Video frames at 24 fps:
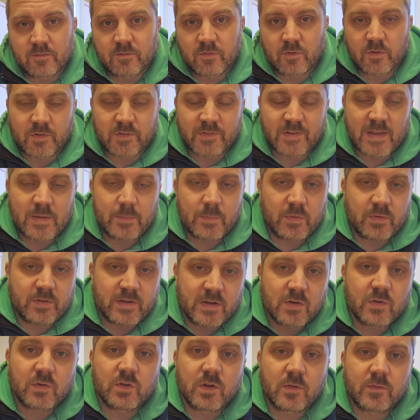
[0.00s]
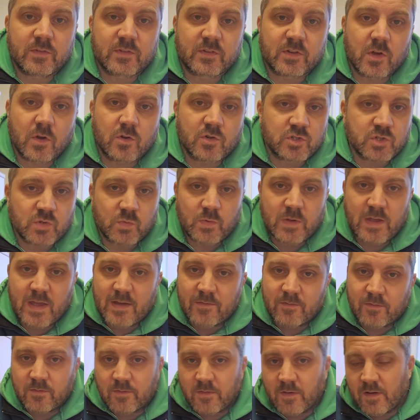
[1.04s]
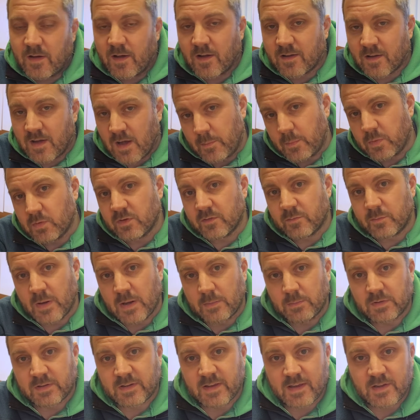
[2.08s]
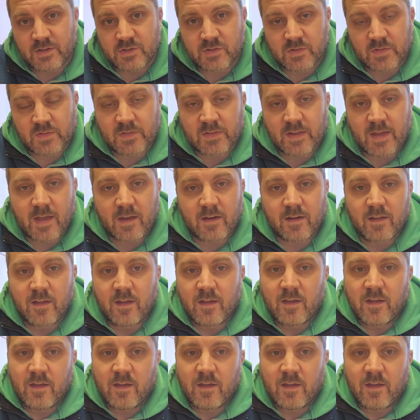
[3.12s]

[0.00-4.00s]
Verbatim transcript: For example, here in Nova Scotia, we have a couple of publications that